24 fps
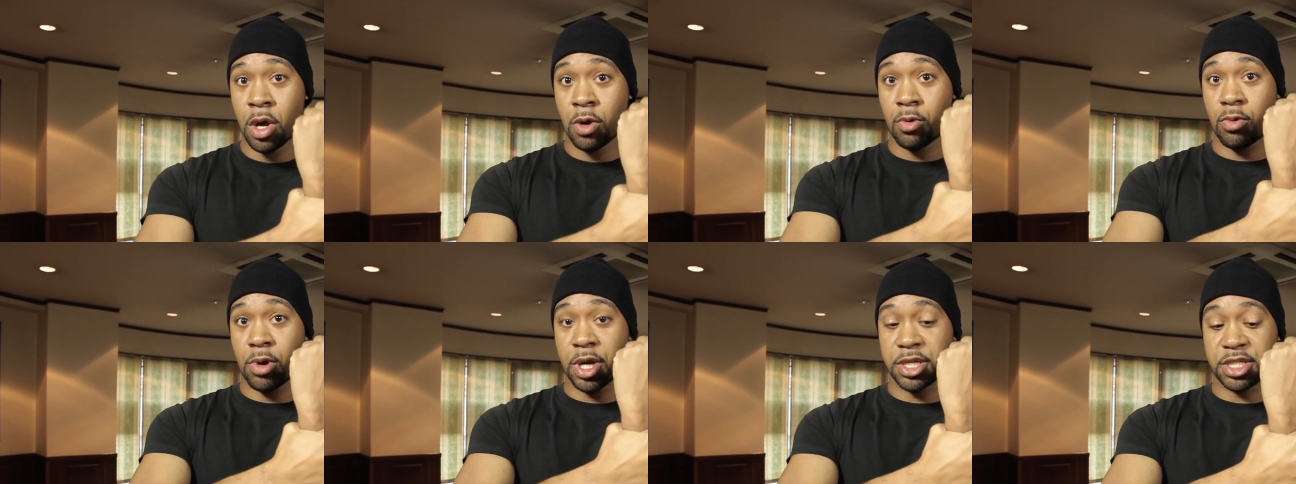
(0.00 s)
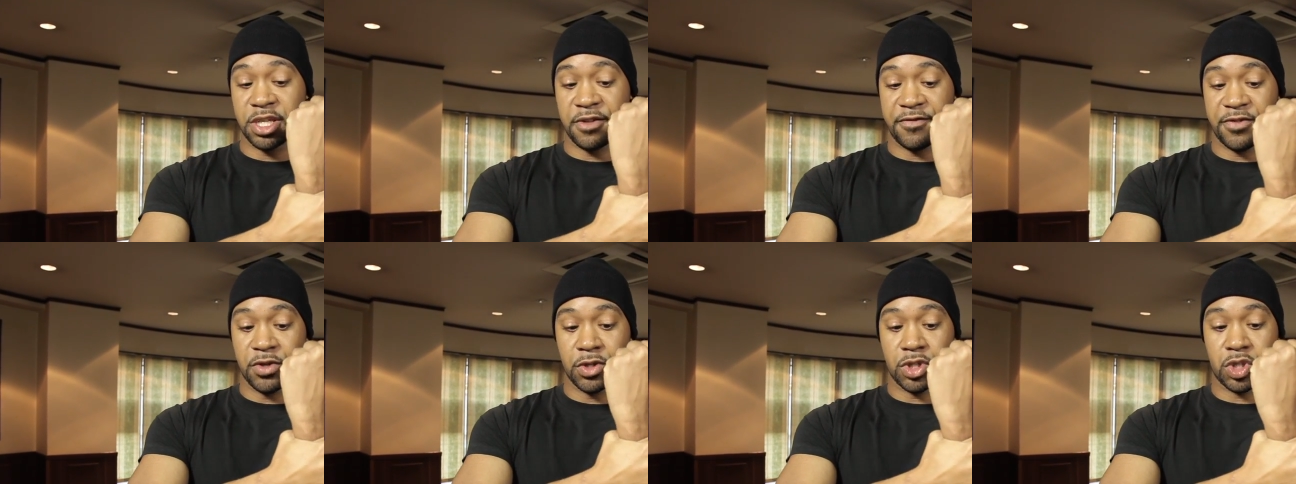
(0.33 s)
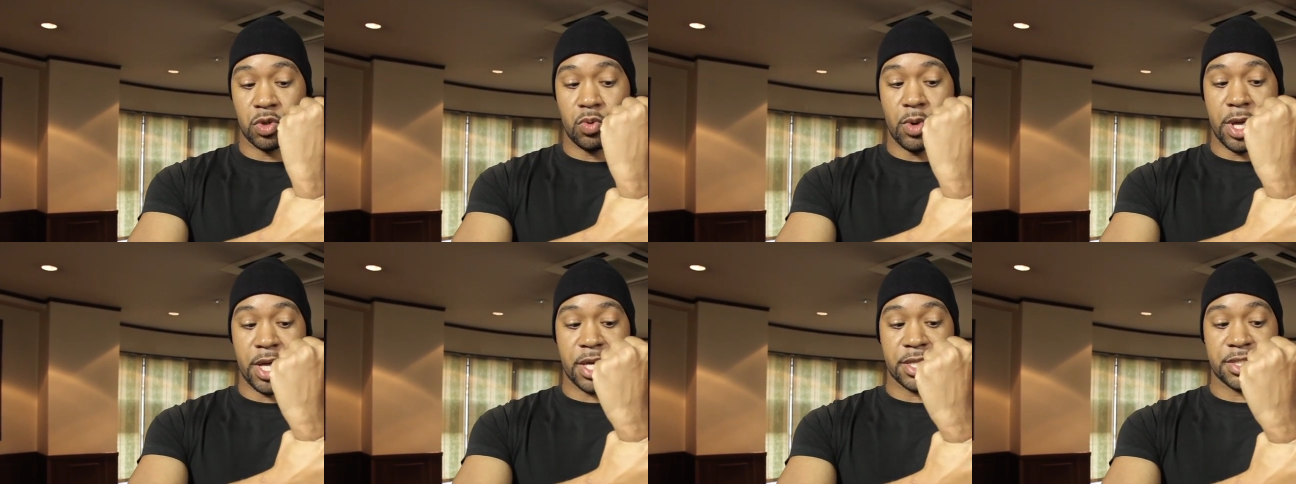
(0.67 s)
Whereas if you
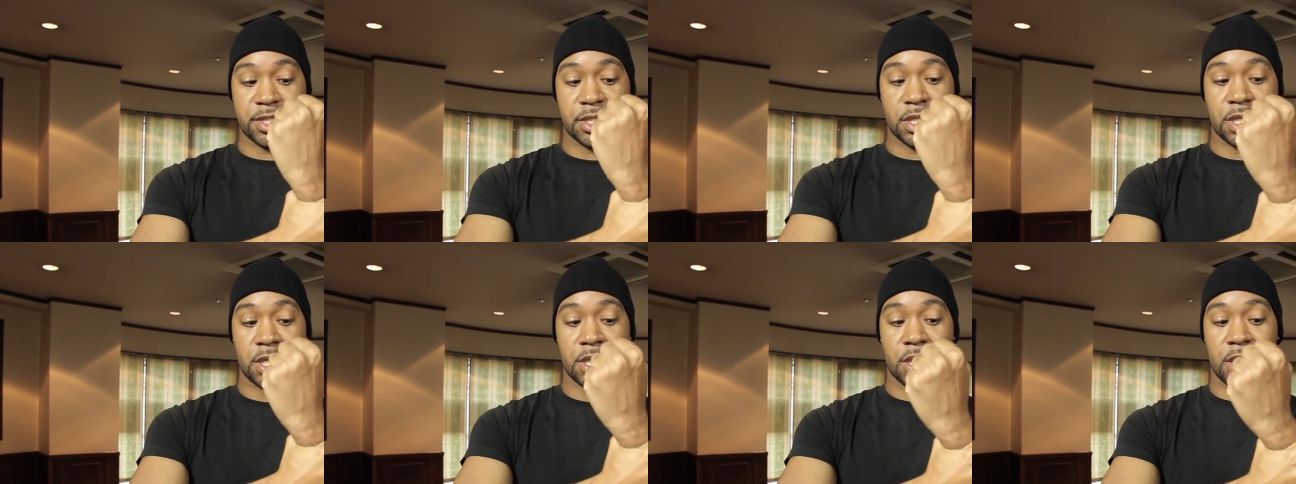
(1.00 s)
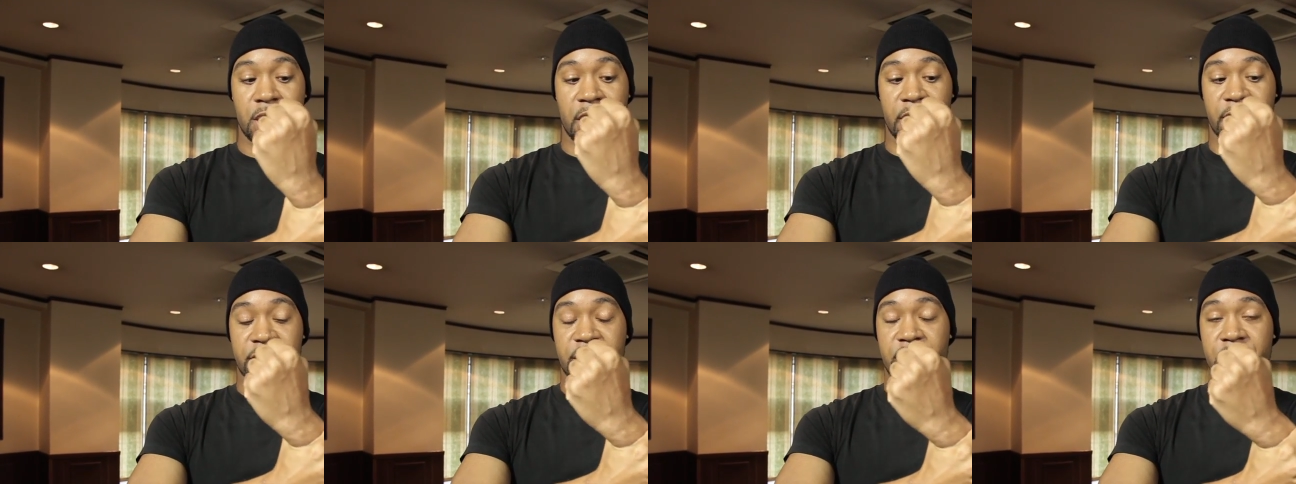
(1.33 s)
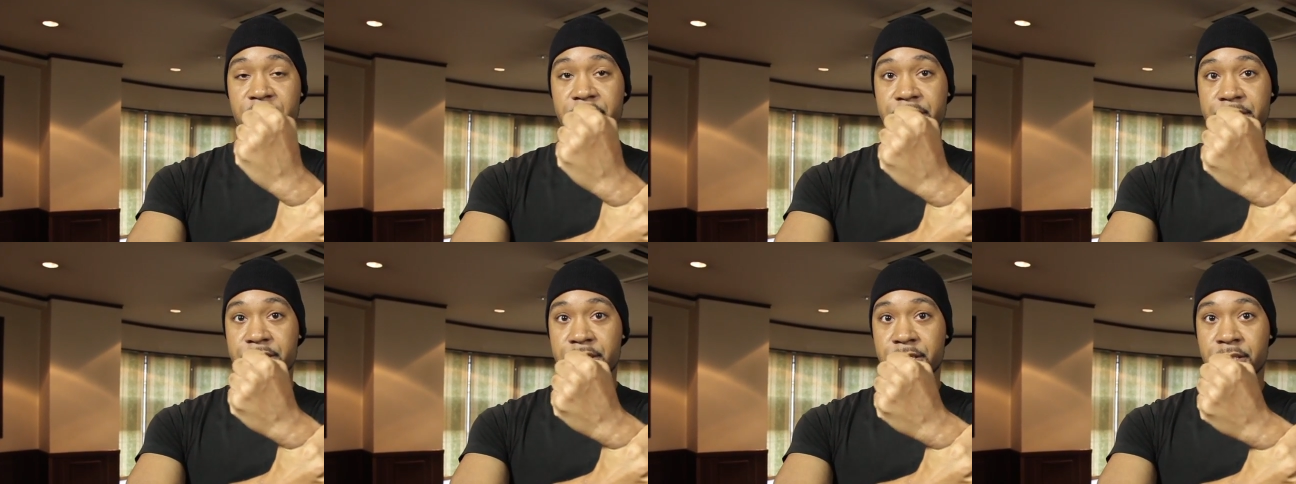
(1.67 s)
twist like
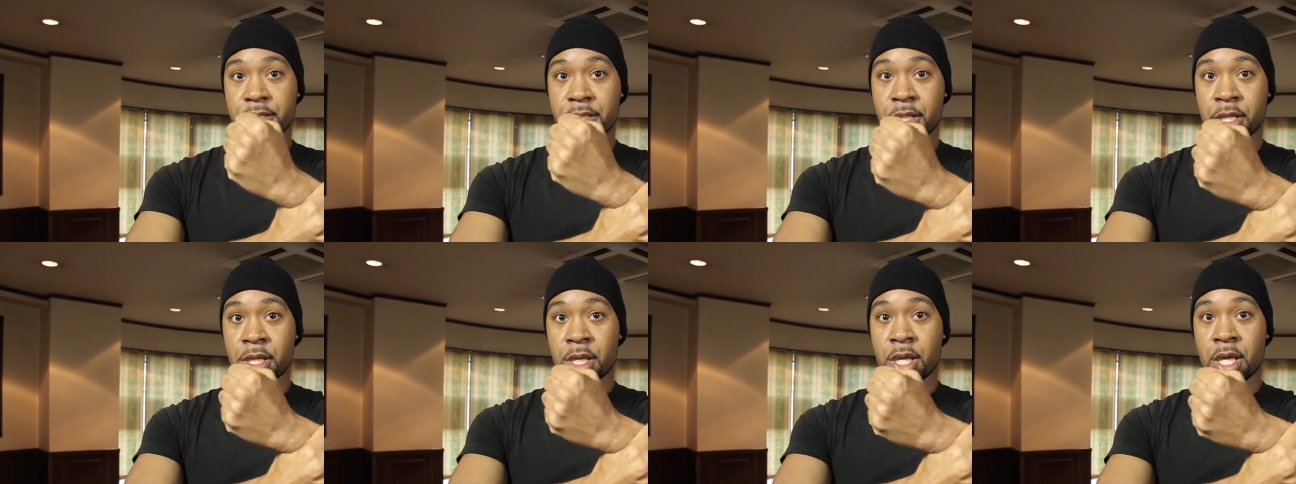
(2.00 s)
this,